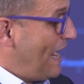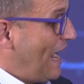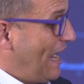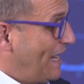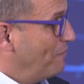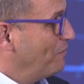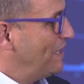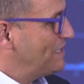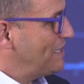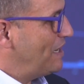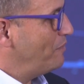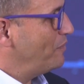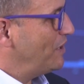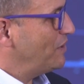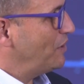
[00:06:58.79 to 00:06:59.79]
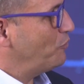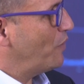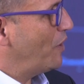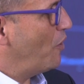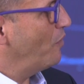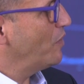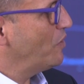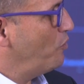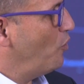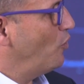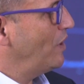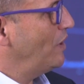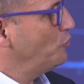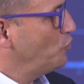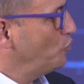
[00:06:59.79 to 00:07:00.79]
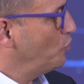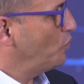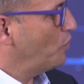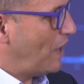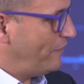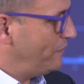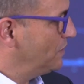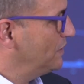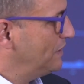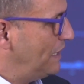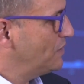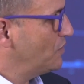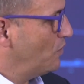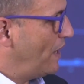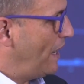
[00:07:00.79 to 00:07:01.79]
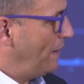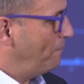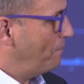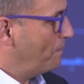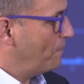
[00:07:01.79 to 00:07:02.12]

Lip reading: I can place an implant and recover the bone and to do graft, that's okay.